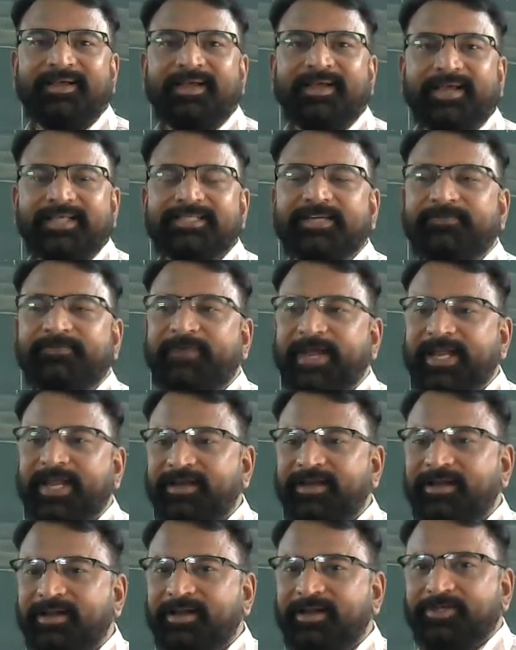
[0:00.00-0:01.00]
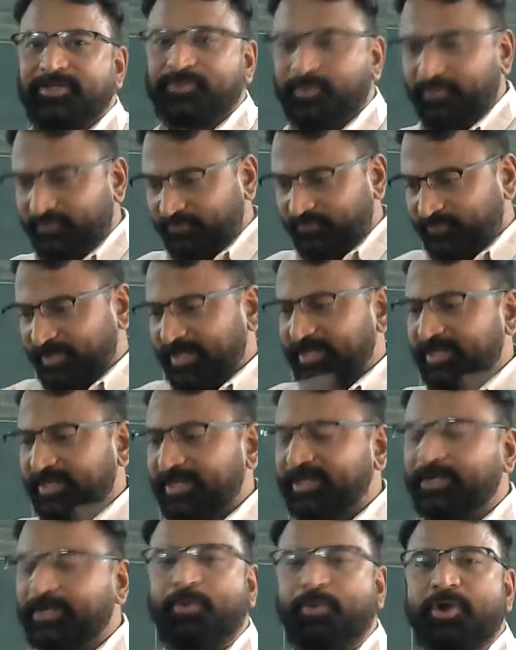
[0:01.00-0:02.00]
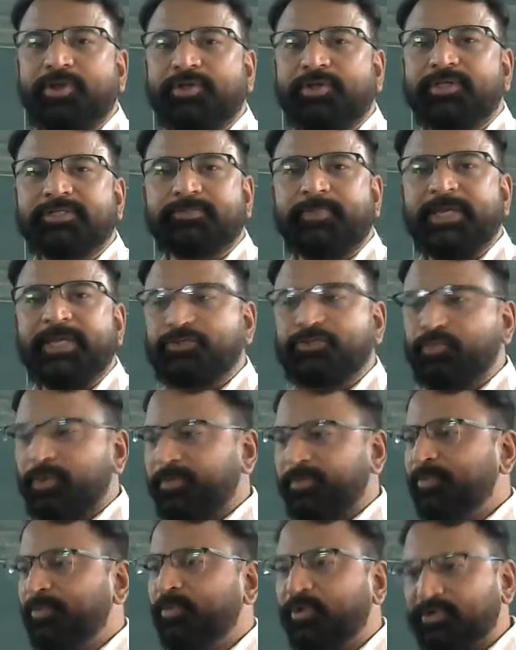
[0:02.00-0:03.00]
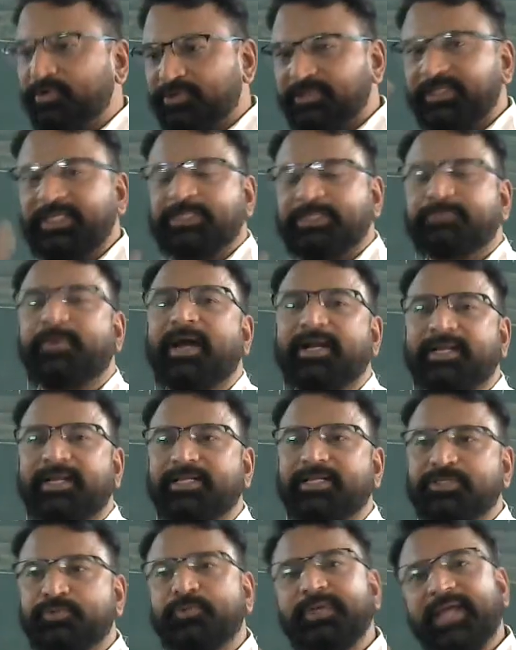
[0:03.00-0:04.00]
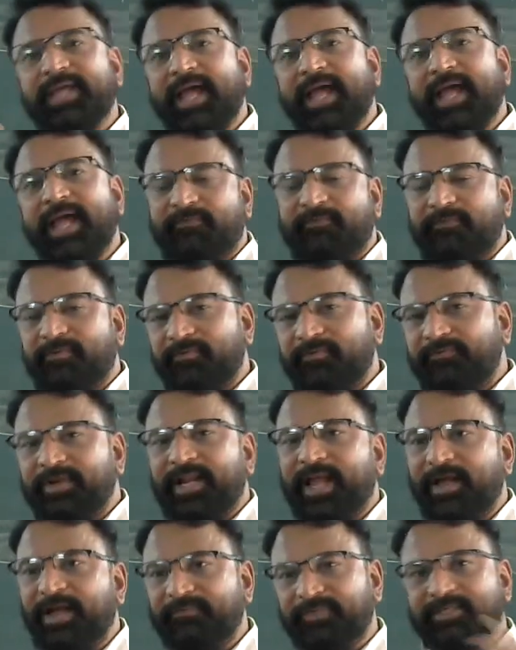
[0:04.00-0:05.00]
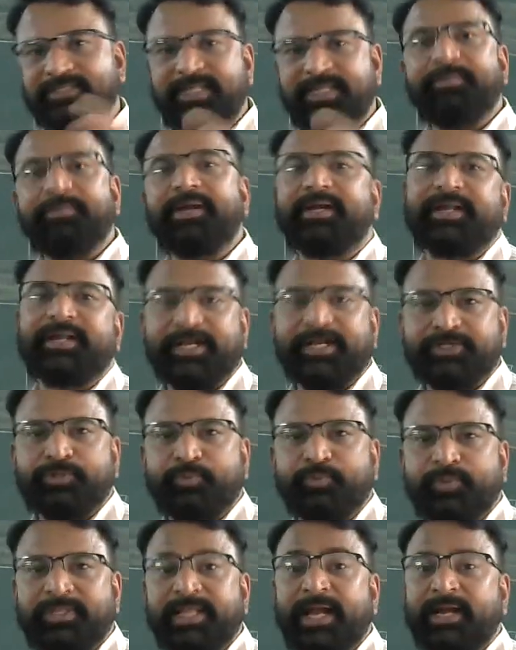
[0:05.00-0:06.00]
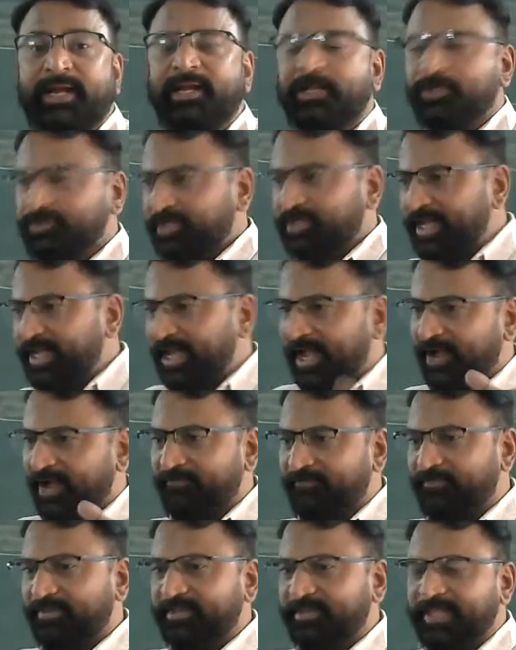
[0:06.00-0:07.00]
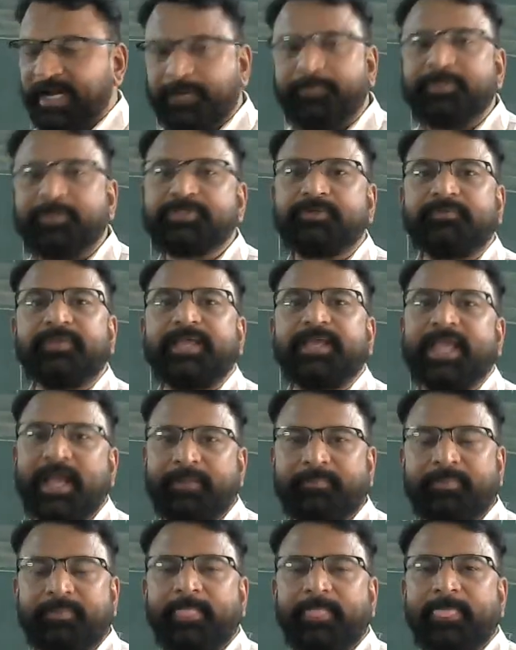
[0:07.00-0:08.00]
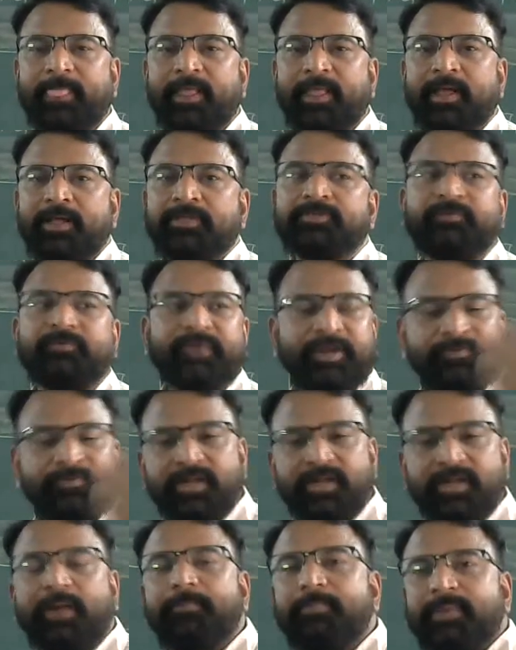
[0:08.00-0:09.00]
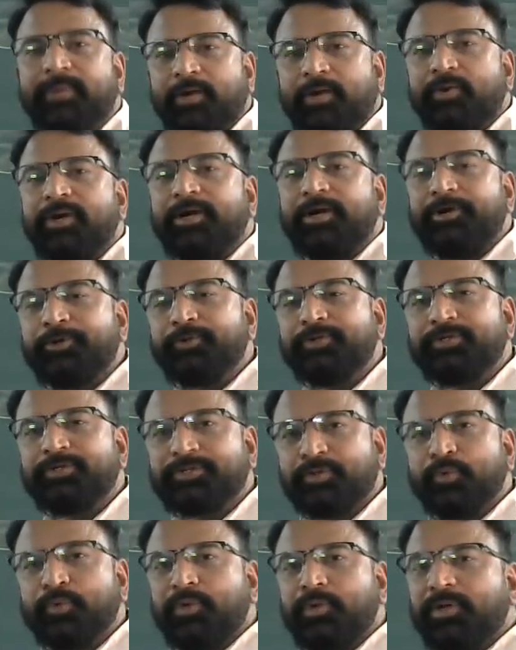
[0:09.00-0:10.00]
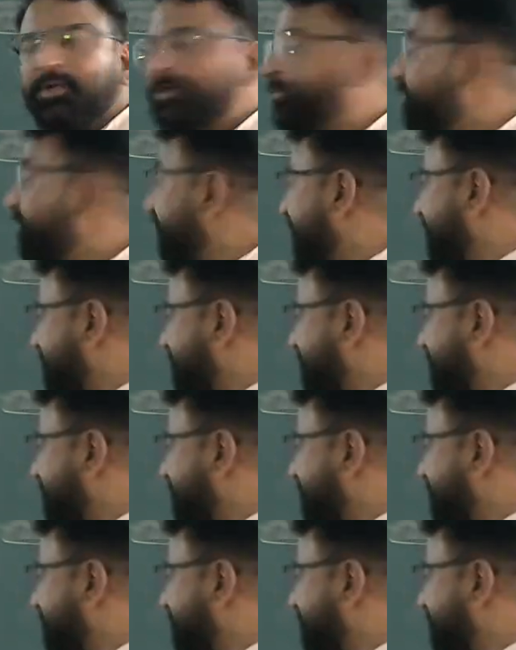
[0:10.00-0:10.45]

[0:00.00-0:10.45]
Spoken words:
Is it fine? So when intermolecular space will be more, so these particles will have the same interaction with that. So they have that much of the gap. So when we will come regular to the school, we will